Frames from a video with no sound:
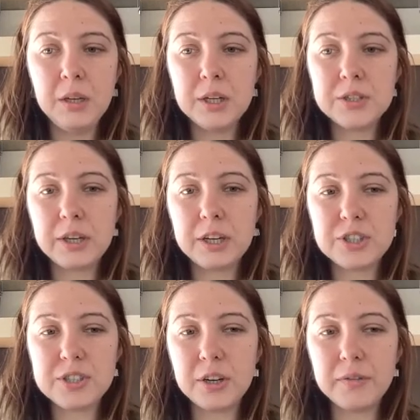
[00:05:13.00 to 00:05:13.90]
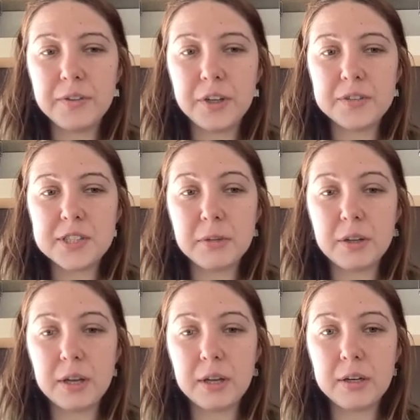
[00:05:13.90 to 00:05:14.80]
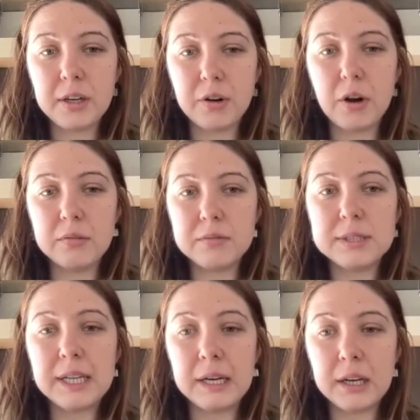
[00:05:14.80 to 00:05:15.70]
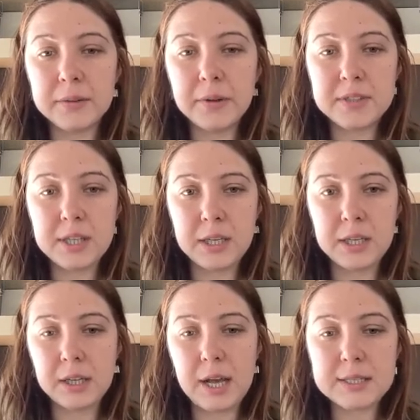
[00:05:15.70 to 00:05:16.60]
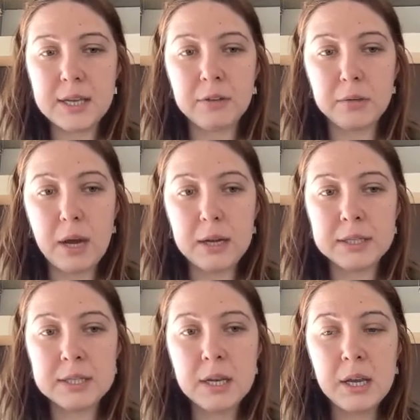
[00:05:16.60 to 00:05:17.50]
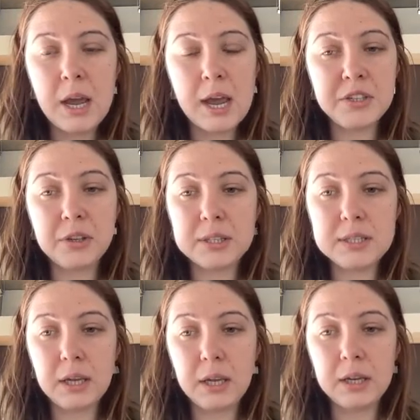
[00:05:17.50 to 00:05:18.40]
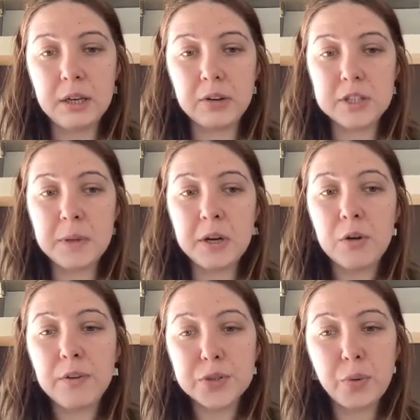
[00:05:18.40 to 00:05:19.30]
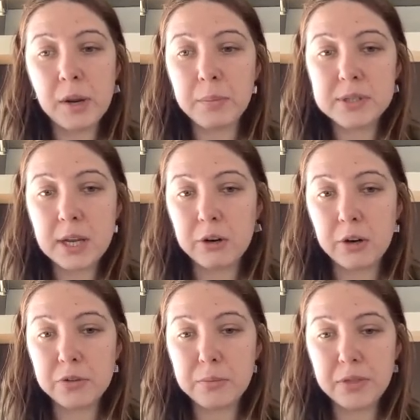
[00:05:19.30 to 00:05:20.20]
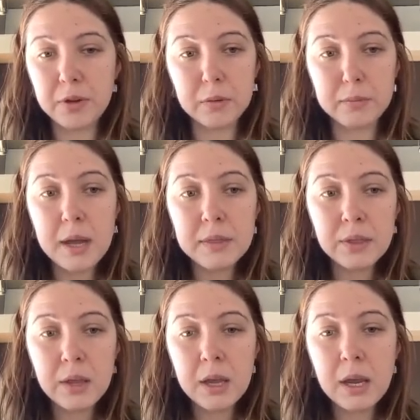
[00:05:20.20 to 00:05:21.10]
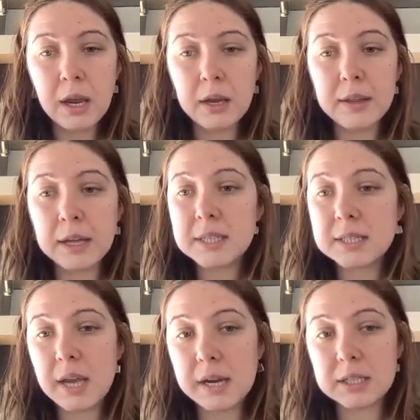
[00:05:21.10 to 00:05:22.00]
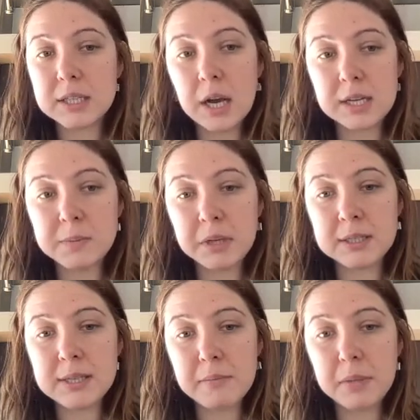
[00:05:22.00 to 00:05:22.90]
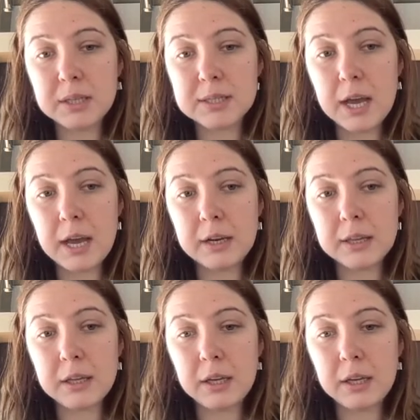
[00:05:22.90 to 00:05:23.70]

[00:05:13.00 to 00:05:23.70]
So here's just an overview of some of the data we've seen in the last several months. As you can see, it's been over 20% growth month over month, and that's exciting to us because that means that